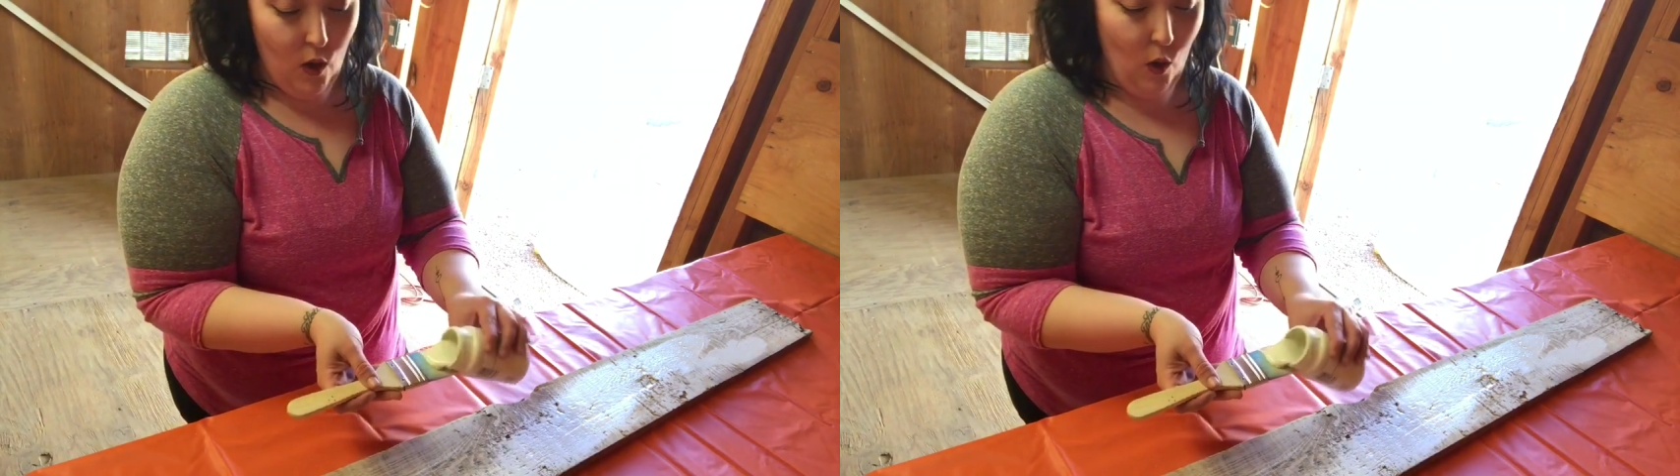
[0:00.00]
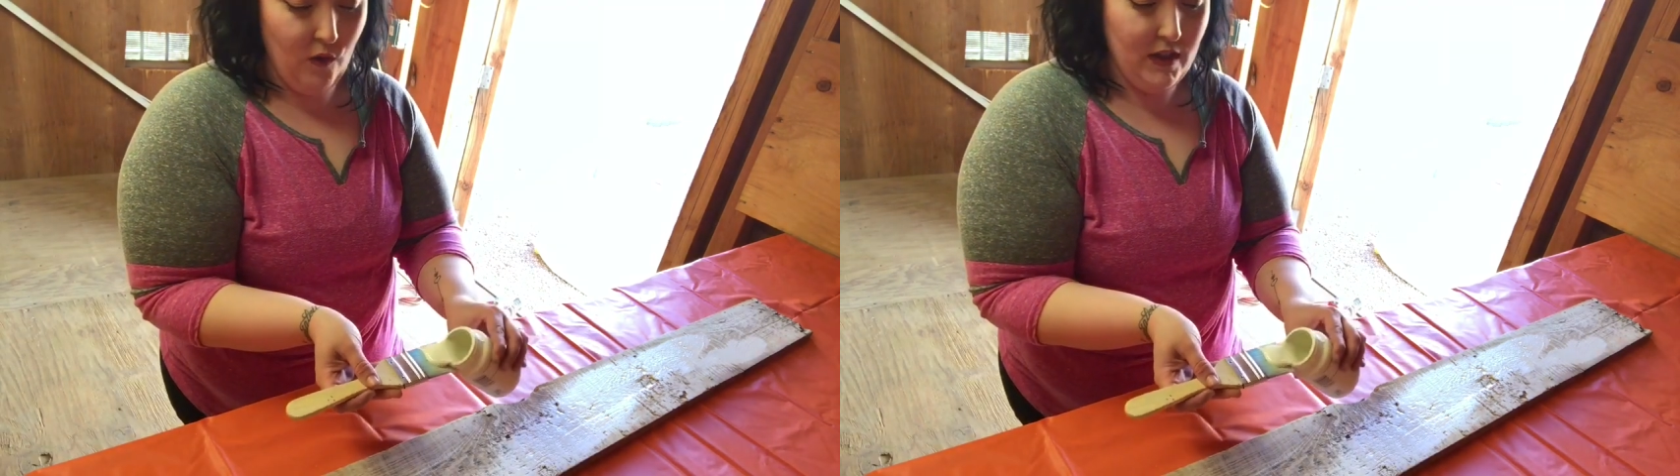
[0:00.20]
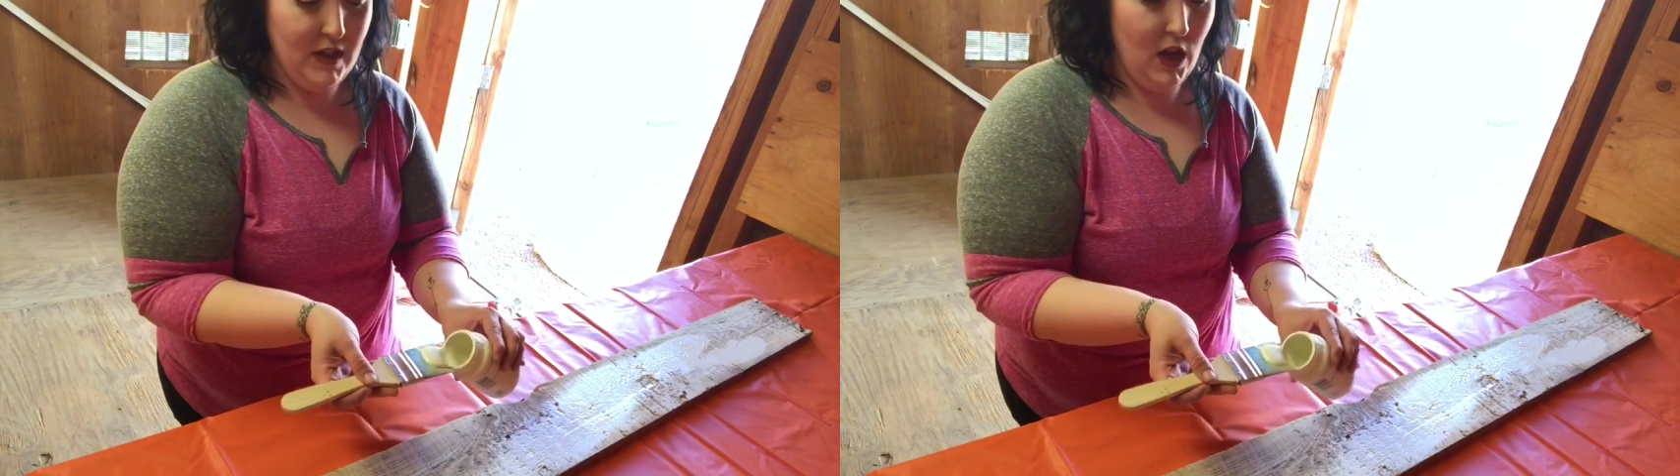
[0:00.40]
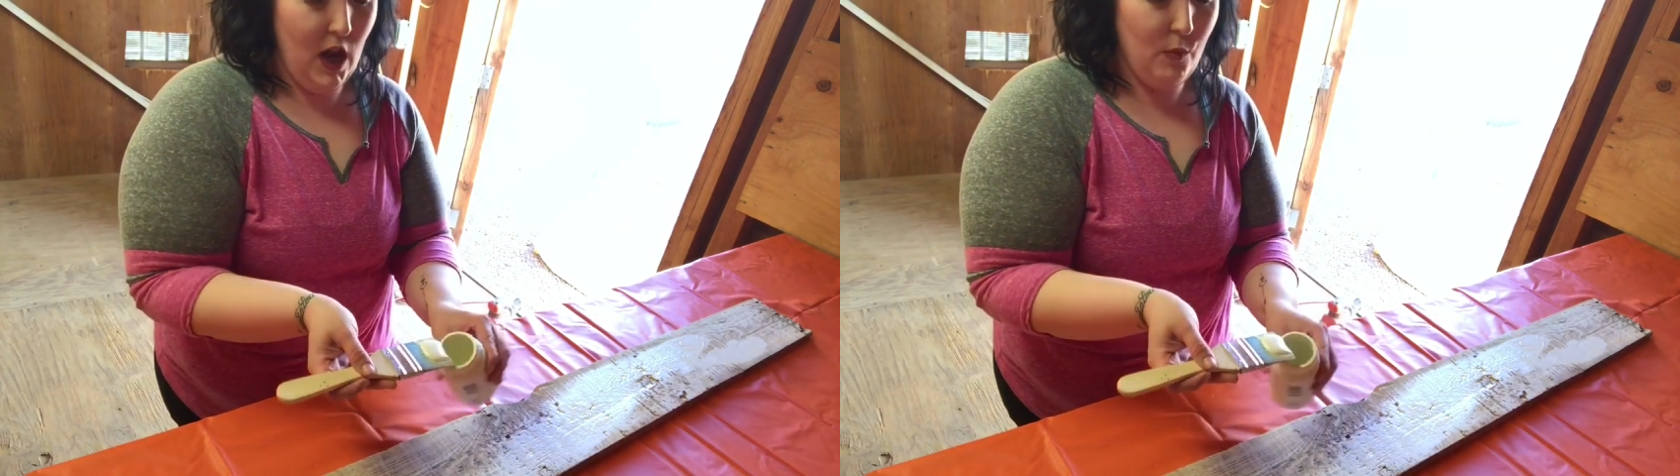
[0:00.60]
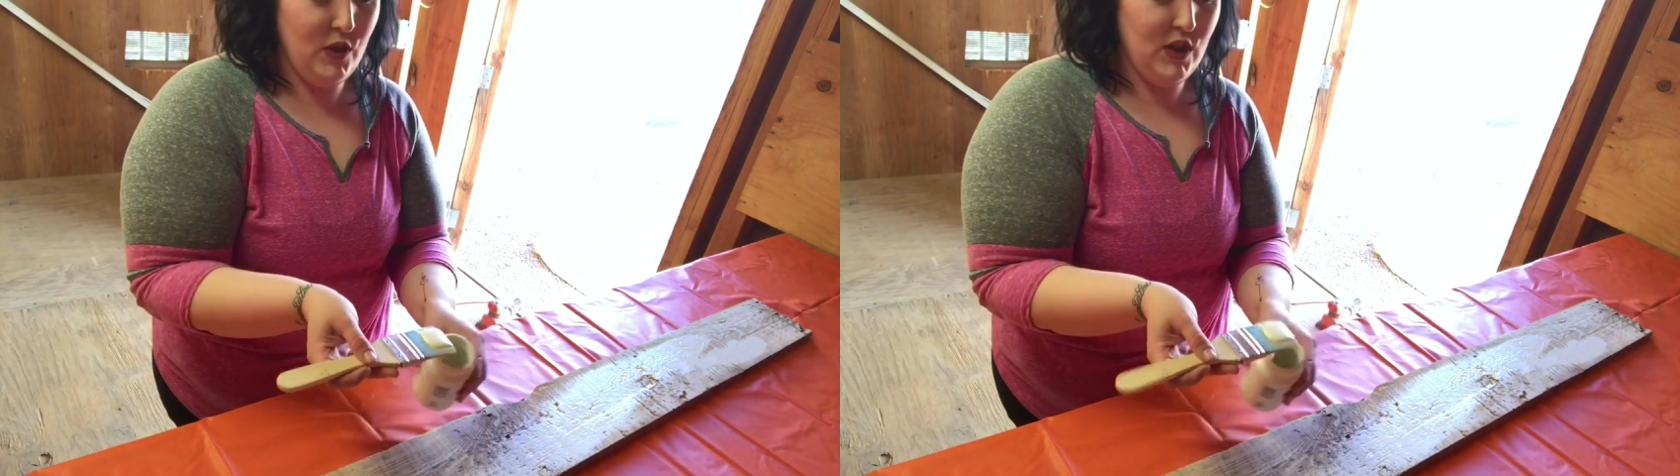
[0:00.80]
over the
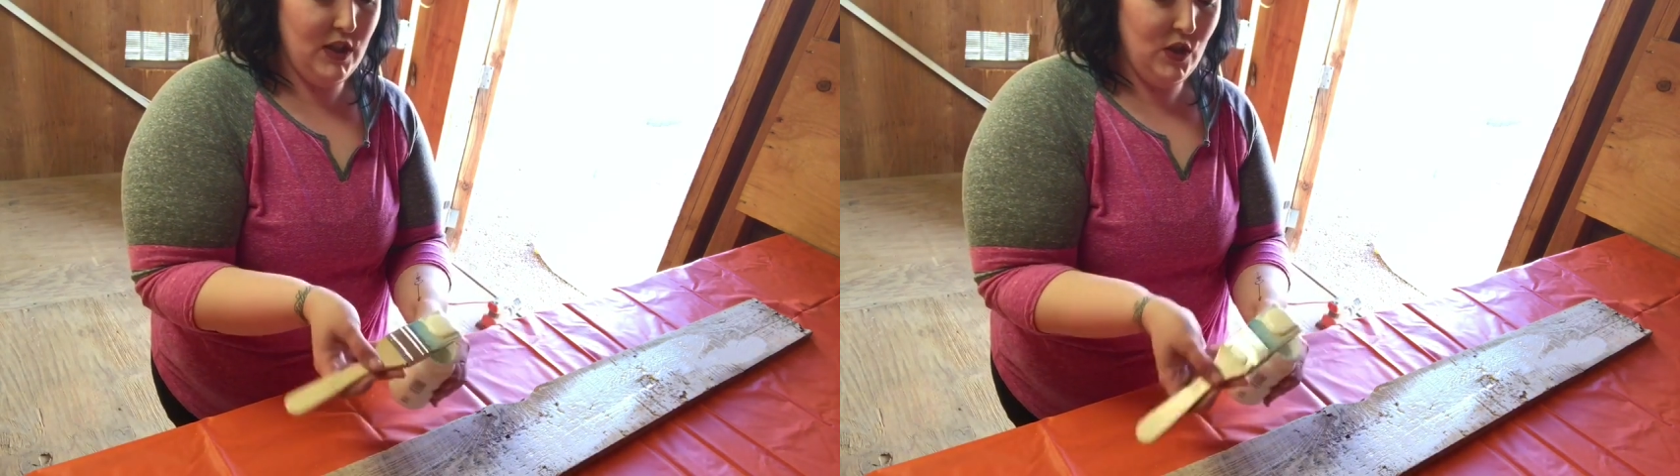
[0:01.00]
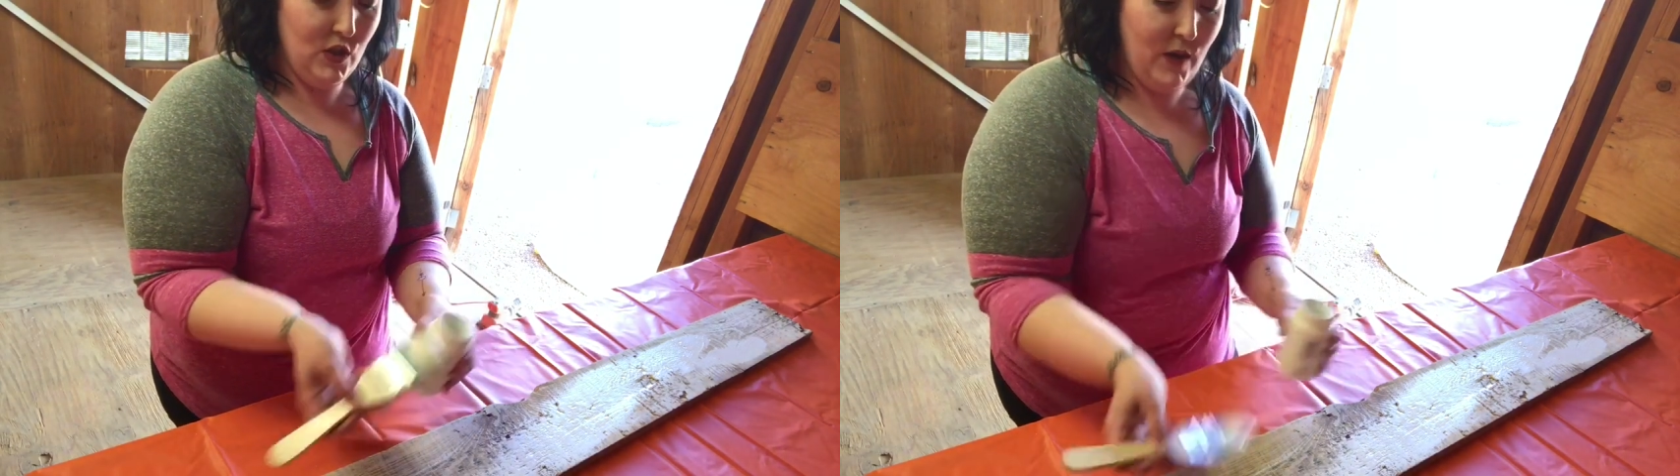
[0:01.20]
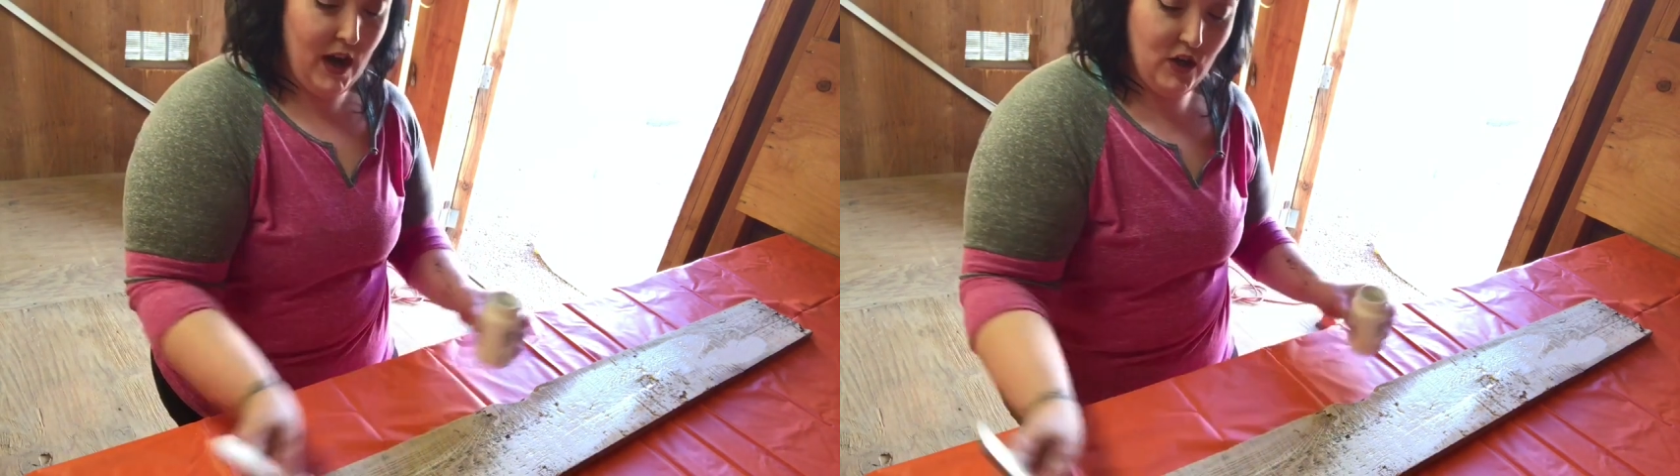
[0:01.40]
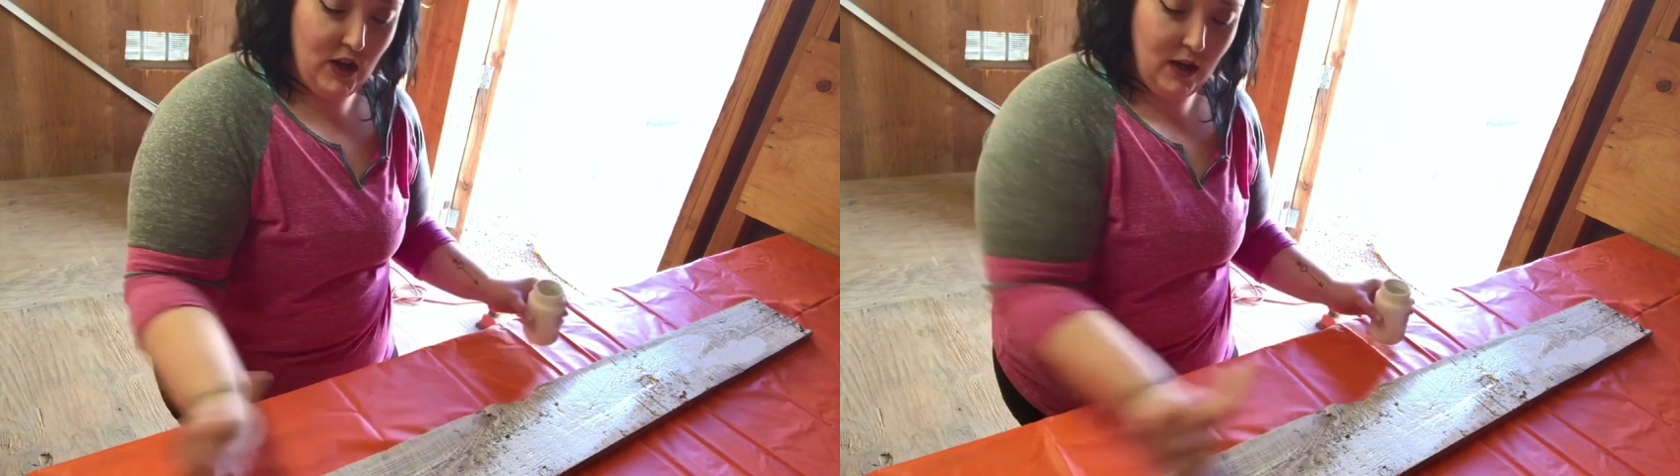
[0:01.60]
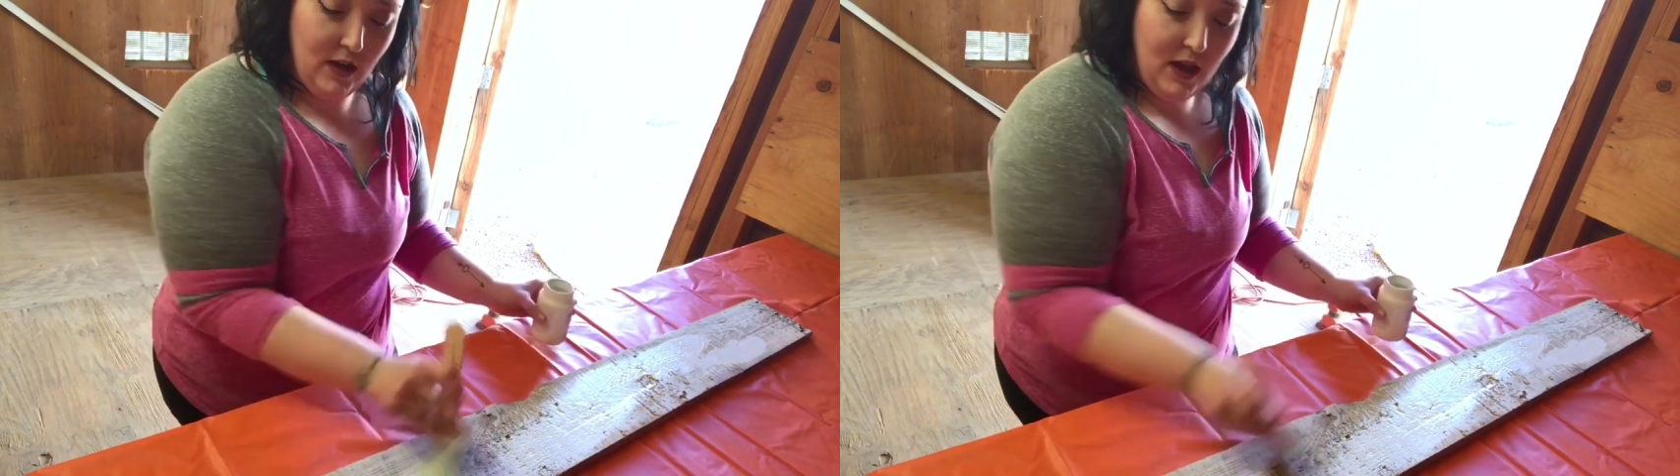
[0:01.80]
top, which is a distraction.